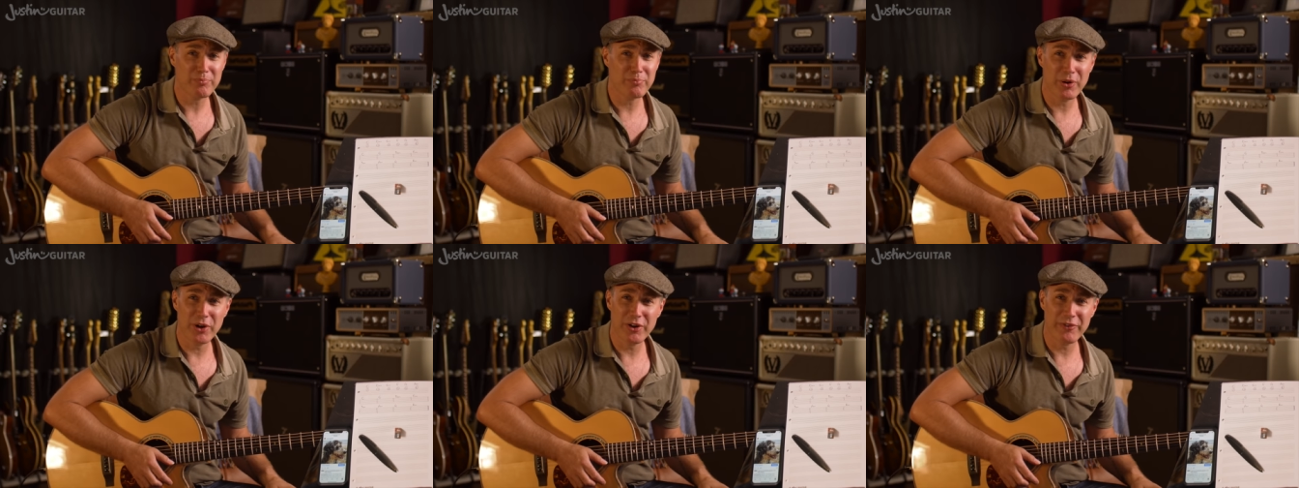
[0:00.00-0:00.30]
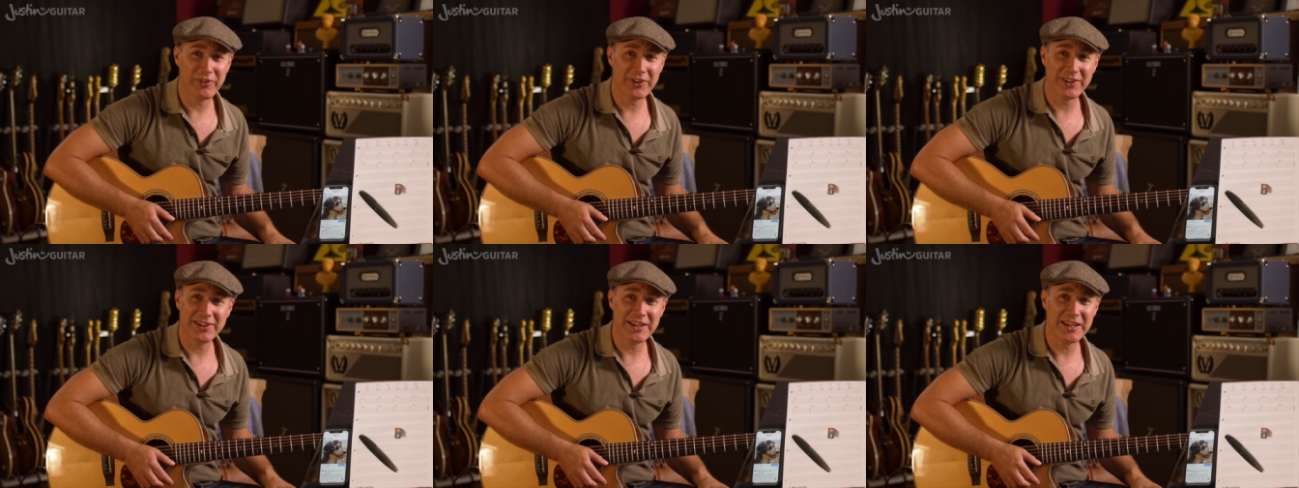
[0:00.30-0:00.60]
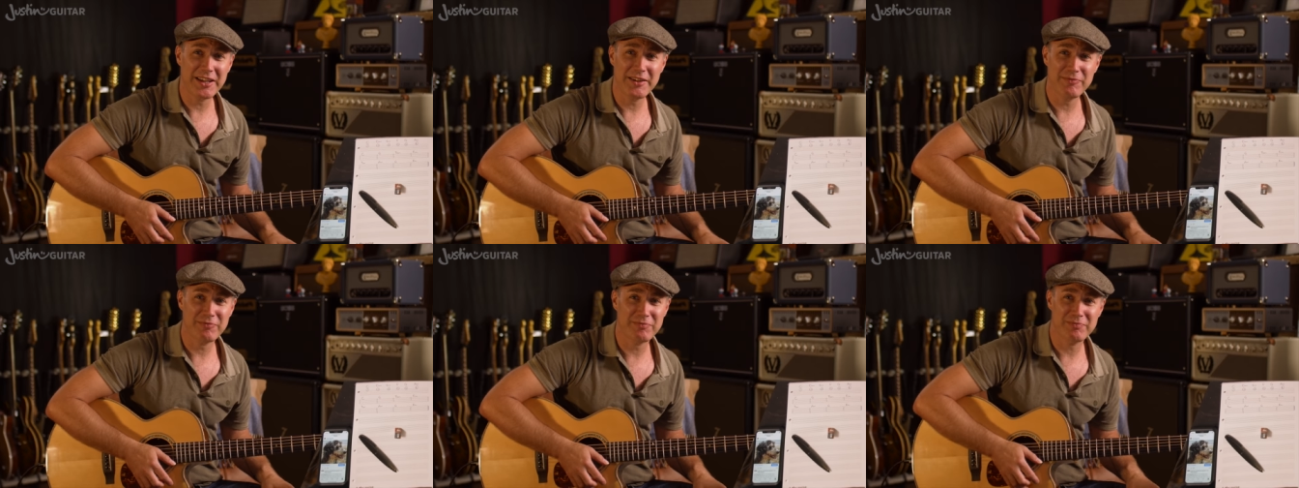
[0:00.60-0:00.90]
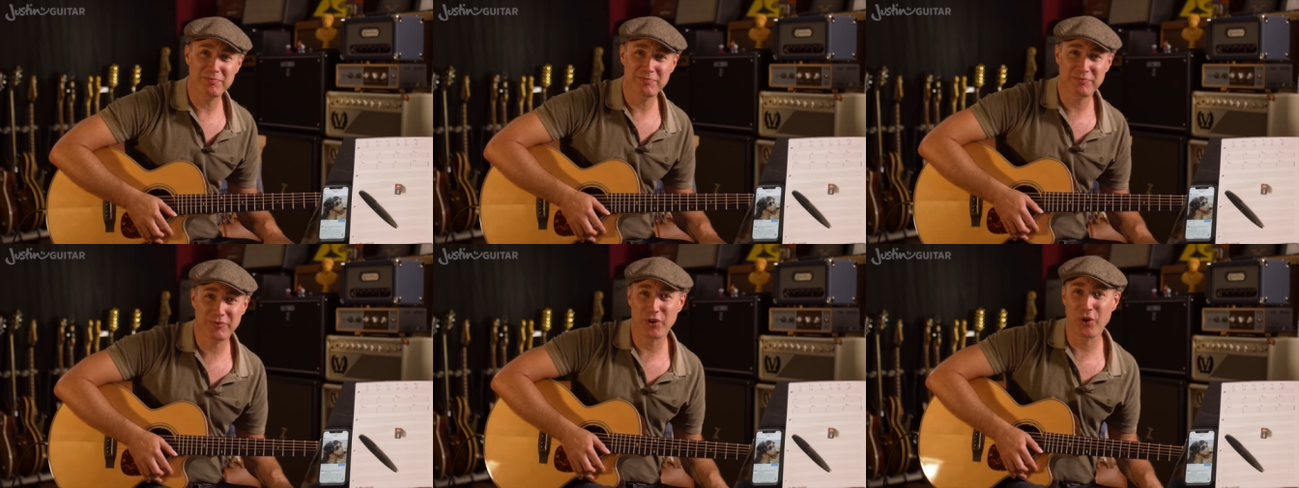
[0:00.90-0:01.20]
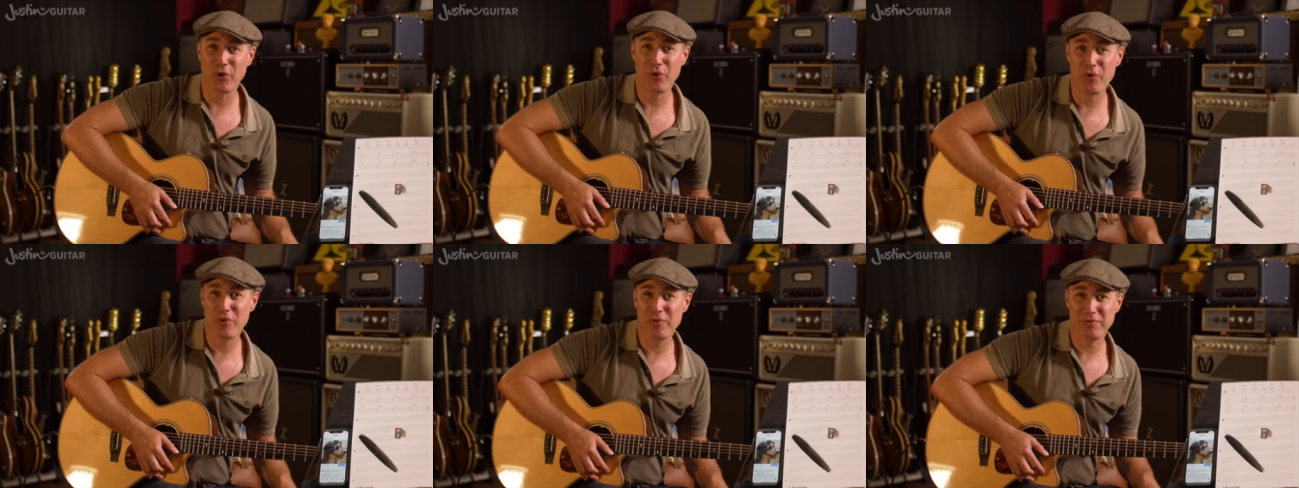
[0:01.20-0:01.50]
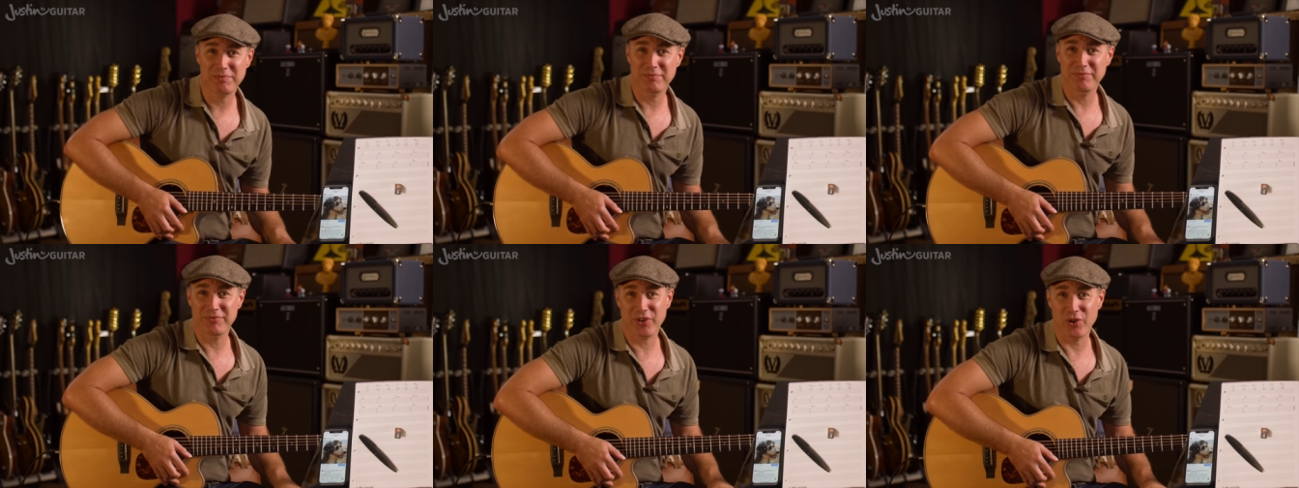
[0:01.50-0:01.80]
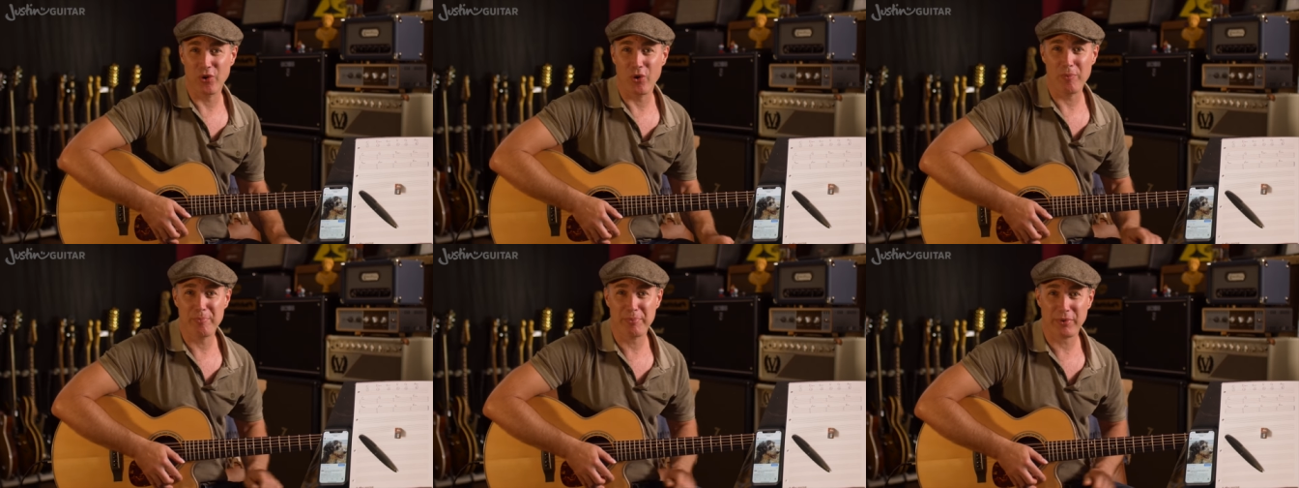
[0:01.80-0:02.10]
perfectly cool,
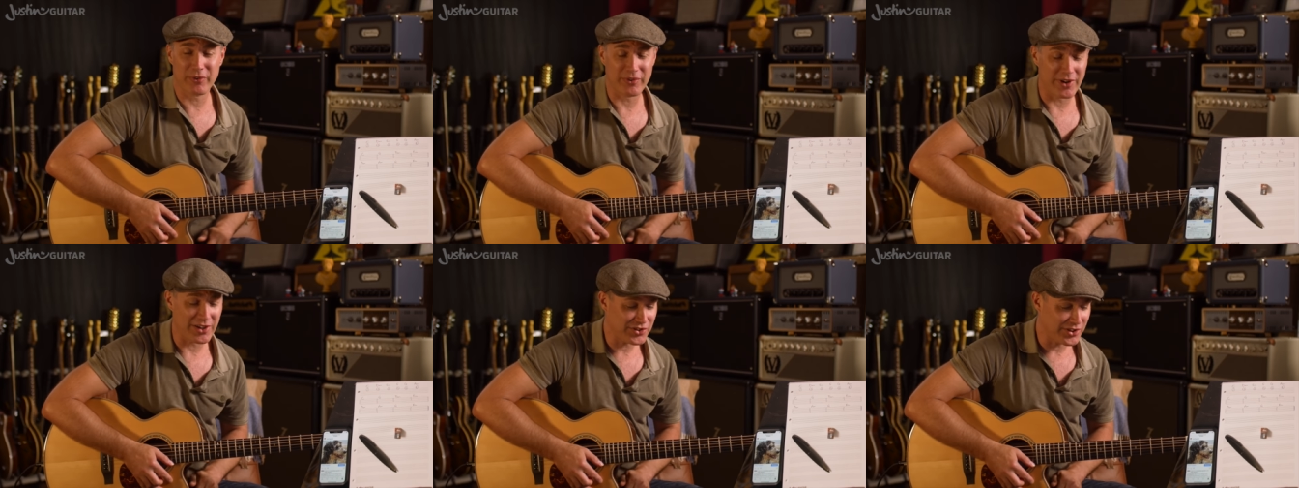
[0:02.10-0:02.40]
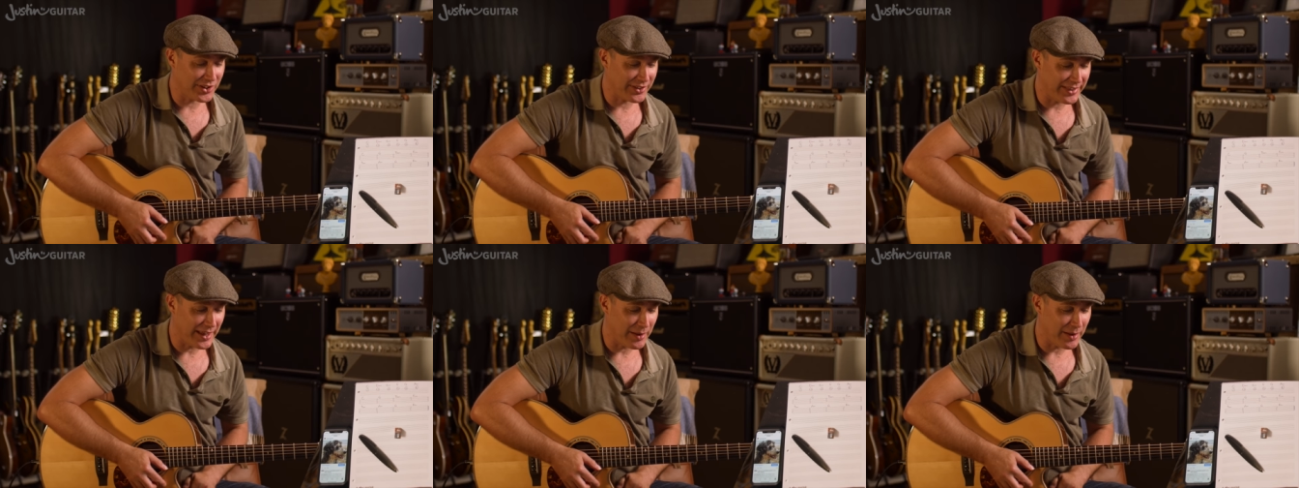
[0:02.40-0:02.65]
cool progression.